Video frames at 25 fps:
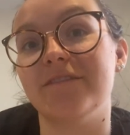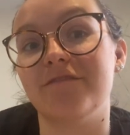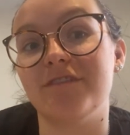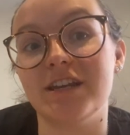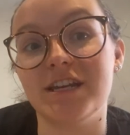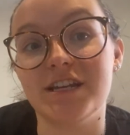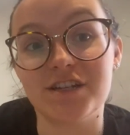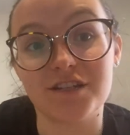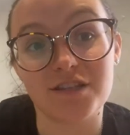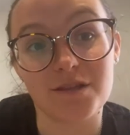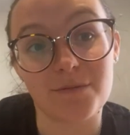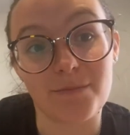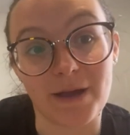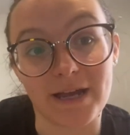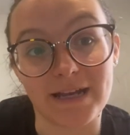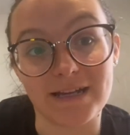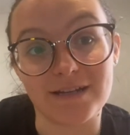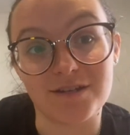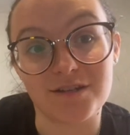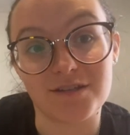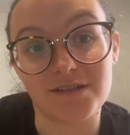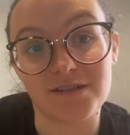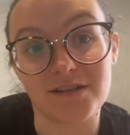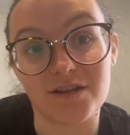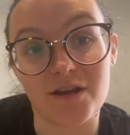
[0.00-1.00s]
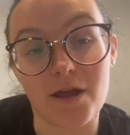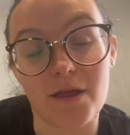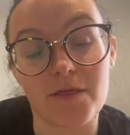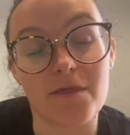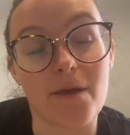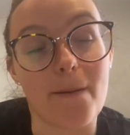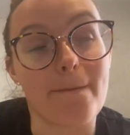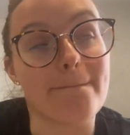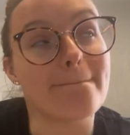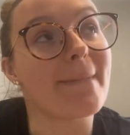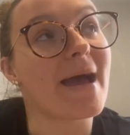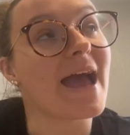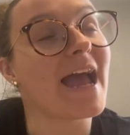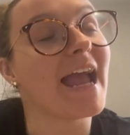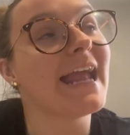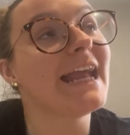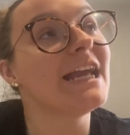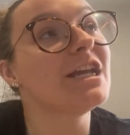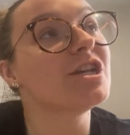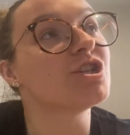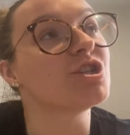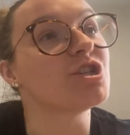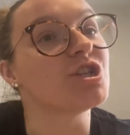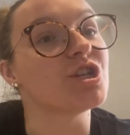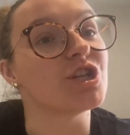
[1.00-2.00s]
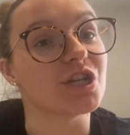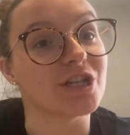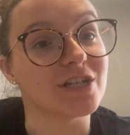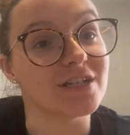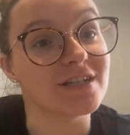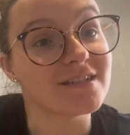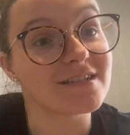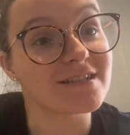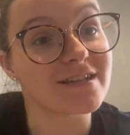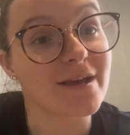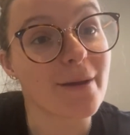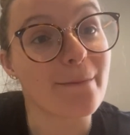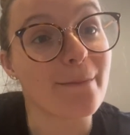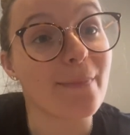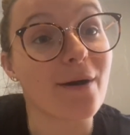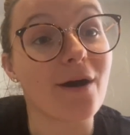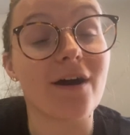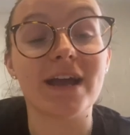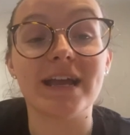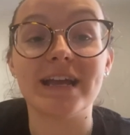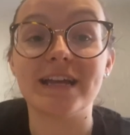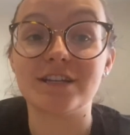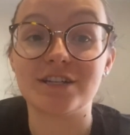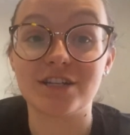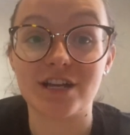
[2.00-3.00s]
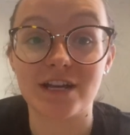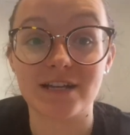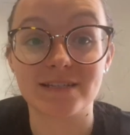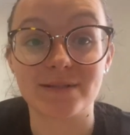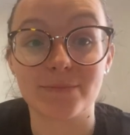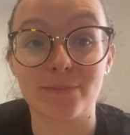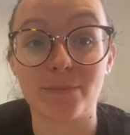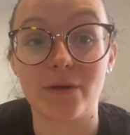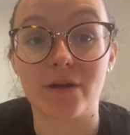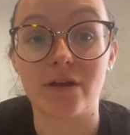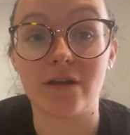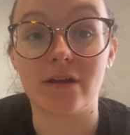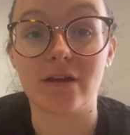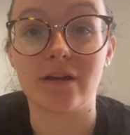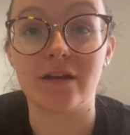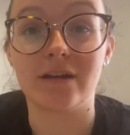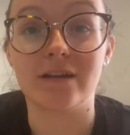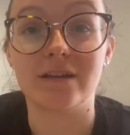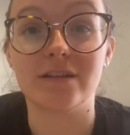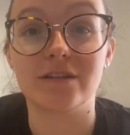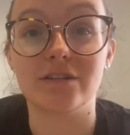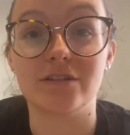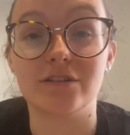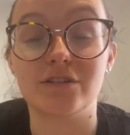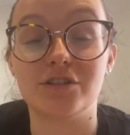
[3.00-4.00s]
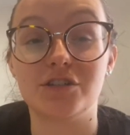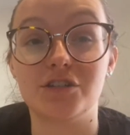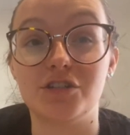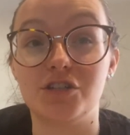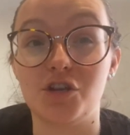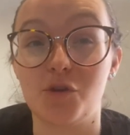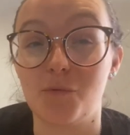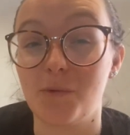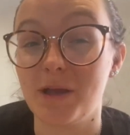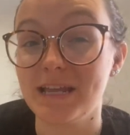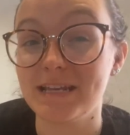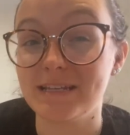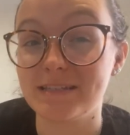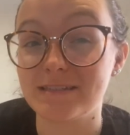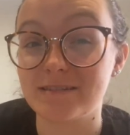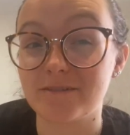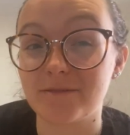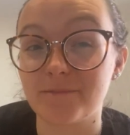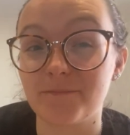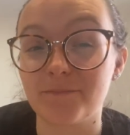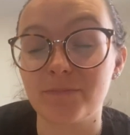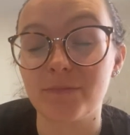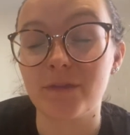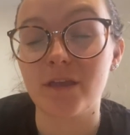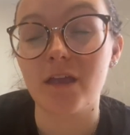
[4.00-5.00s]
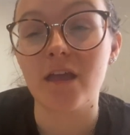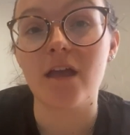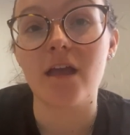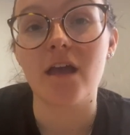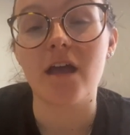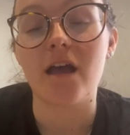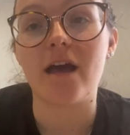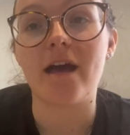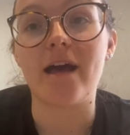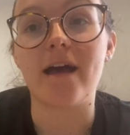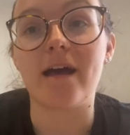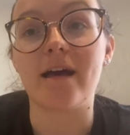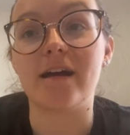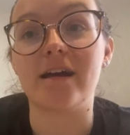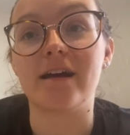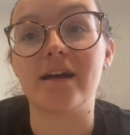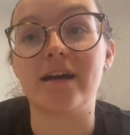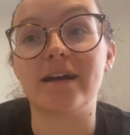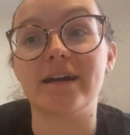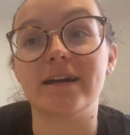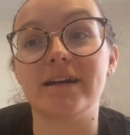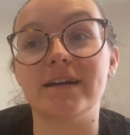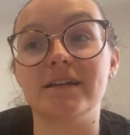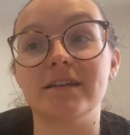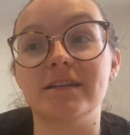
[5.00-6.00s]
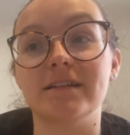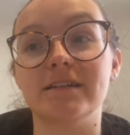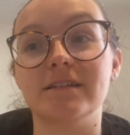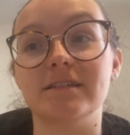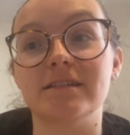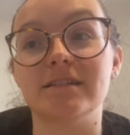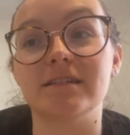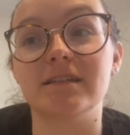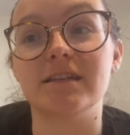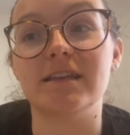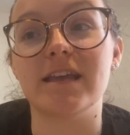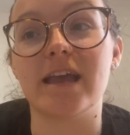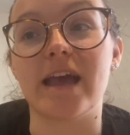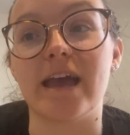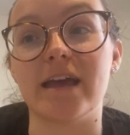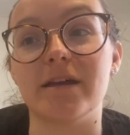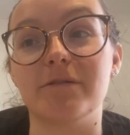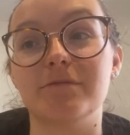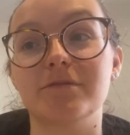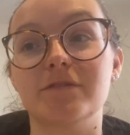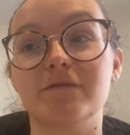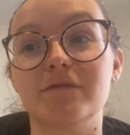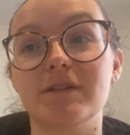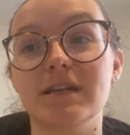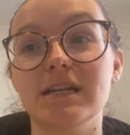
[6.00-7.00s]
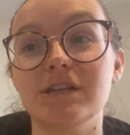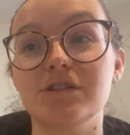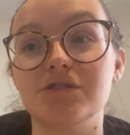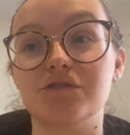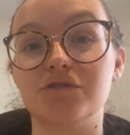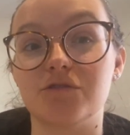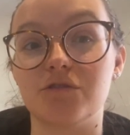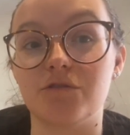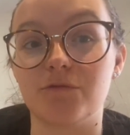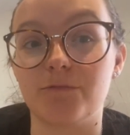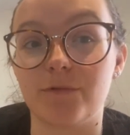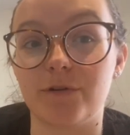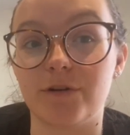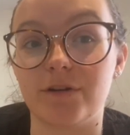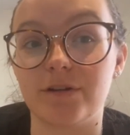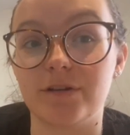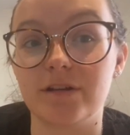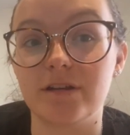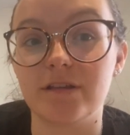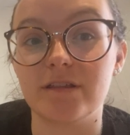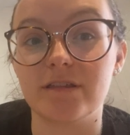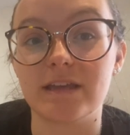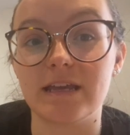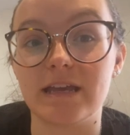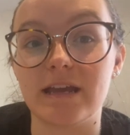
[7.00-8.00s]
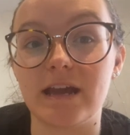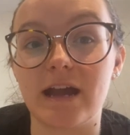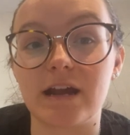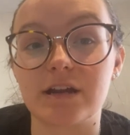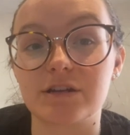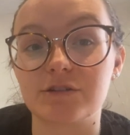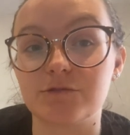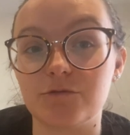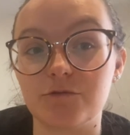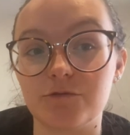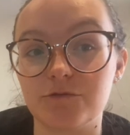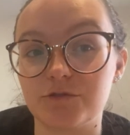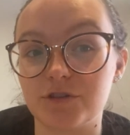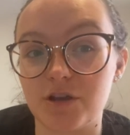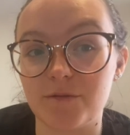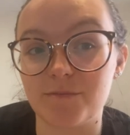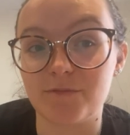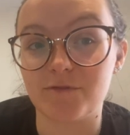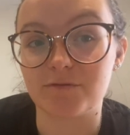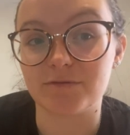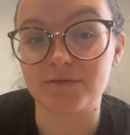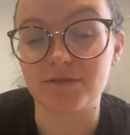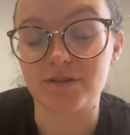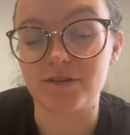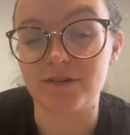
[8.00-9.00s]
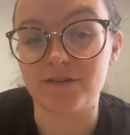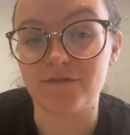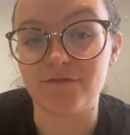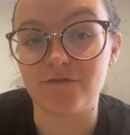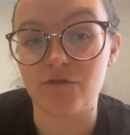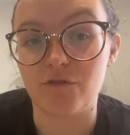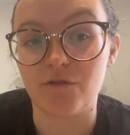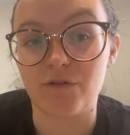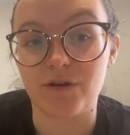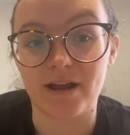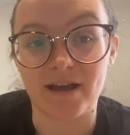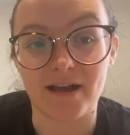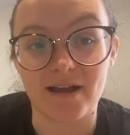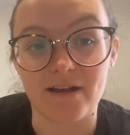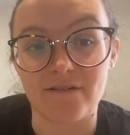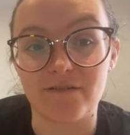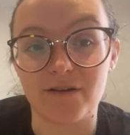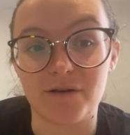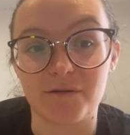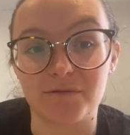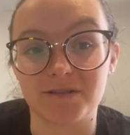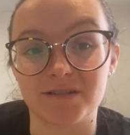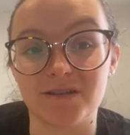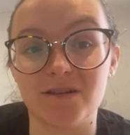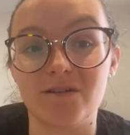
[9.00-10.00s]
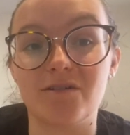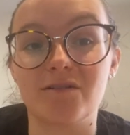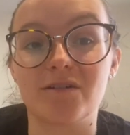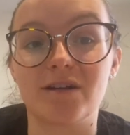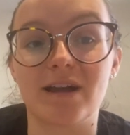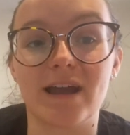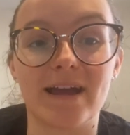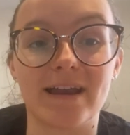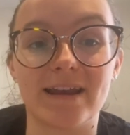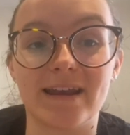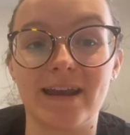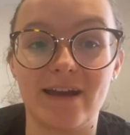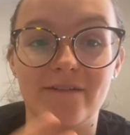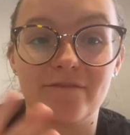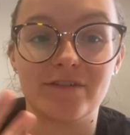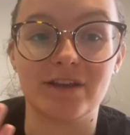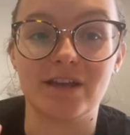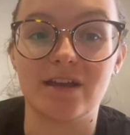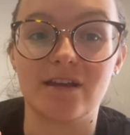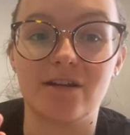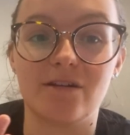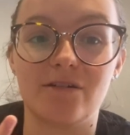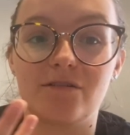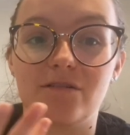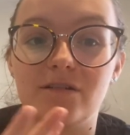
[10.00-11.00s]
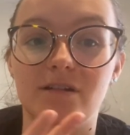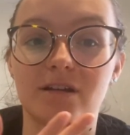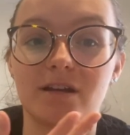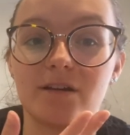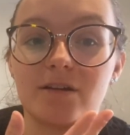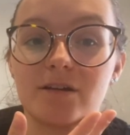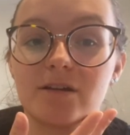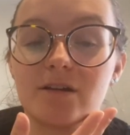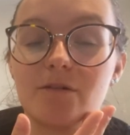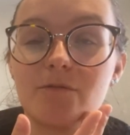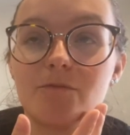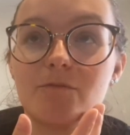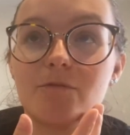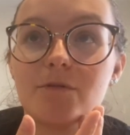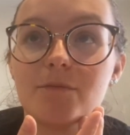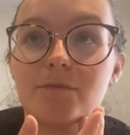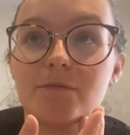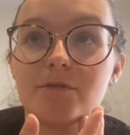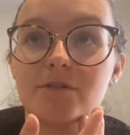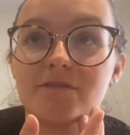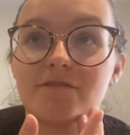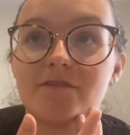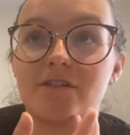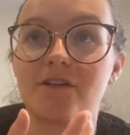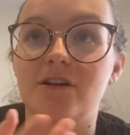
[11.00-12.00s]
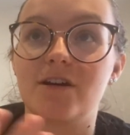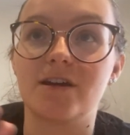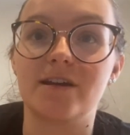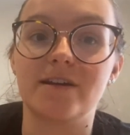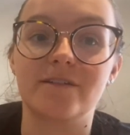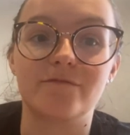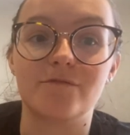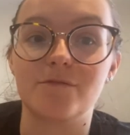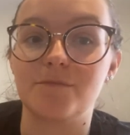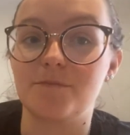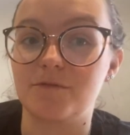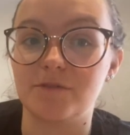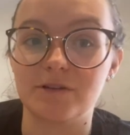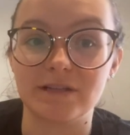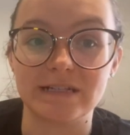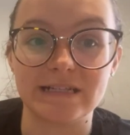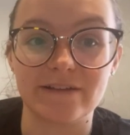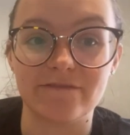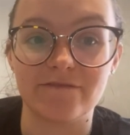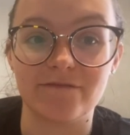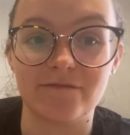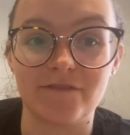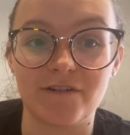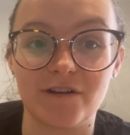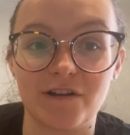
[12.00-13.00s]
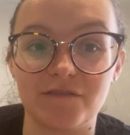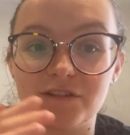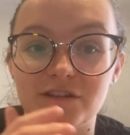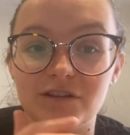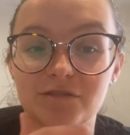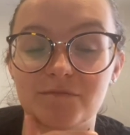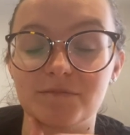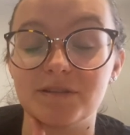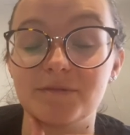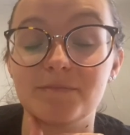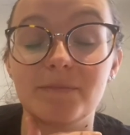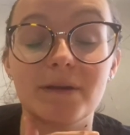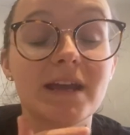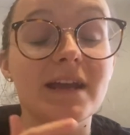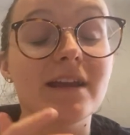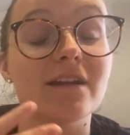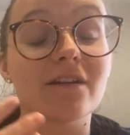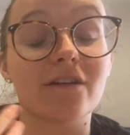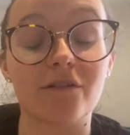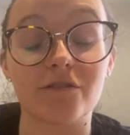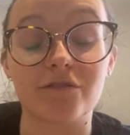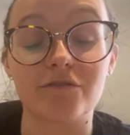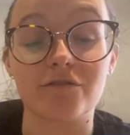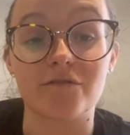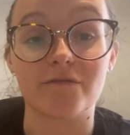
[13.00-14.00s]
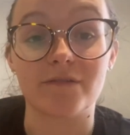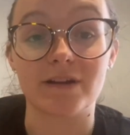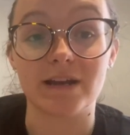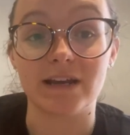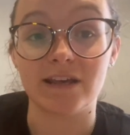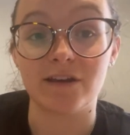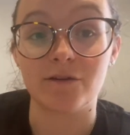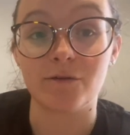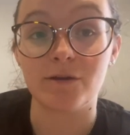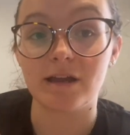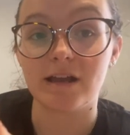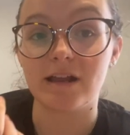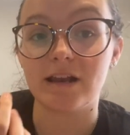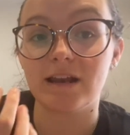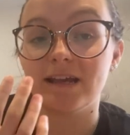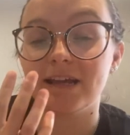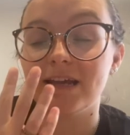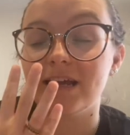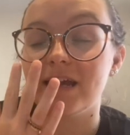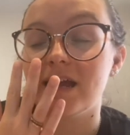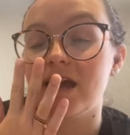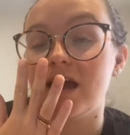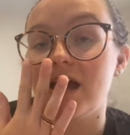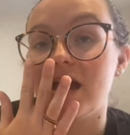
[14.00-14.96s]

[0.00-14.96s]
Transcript: finished The Patient by Jasper Dewitt. And yeah, it was a really short one. The actual audiobook was only 4.5 hours long, and having it on like 1.5, 1.75 times speed, I got through it really quickly.